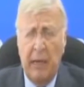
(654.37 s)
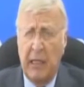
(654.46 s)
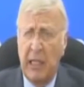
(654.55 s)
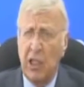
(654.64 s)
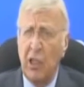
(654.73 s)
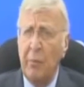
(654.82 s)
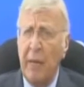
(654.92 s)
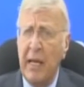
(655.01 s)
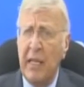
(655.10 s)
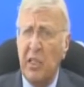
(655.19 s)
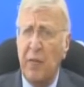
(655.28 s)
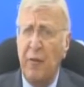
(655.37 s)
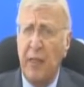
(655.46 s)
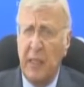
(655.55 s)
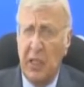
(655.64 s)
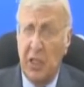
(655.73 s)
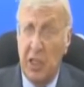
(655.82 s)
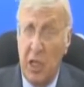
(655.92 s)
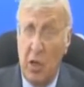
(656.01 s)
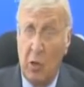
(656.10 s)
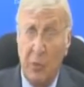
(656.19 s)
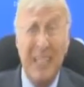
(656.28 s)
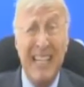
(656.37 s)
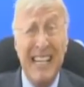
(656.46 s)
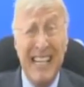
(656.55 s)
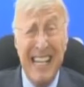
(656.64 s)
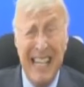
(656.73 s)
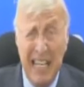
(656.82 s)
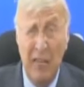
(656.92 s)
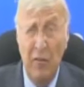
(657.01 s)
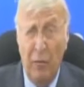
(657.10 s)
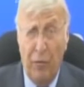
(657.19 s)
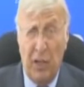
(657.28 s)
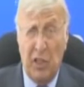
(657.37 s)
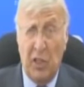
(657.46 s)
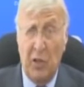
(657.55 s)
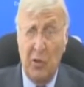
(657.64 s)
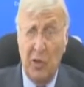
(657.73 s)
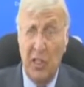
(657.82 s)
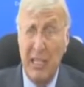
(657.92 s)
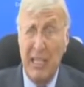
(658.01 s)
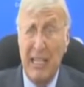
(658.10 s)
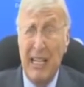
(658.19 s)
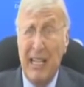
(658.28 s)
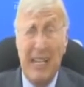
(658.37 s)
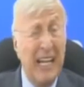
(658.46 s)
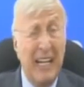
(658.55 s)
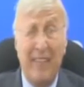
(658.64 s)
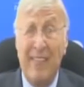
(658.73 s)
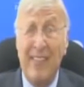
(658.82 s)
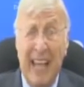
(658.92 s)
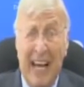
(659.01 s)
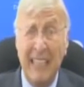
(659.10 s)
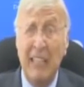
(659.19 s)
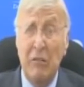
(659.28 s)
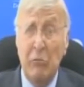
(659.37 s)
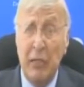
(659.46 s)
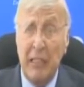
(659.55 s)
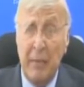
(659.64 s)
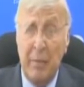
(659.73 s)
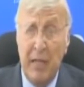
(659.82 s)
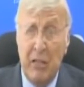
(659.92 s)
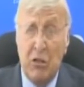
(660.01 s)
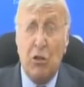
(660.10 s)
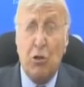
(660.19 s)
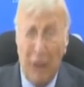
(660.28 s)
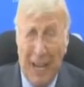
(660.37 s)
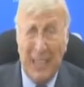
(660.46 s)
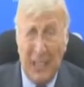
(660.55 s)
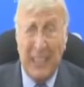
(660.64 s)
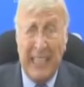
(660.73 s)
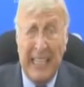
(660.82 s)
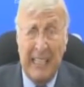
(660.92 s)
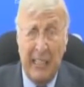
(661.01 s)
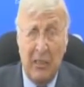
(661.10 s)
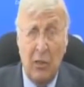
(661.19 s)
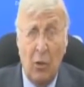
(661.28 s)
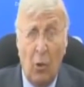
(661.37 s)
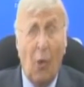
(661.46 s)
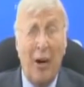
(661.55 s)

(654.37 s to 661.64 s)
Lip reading: Michelangelo made his feelings known in frescoes that have not really been translated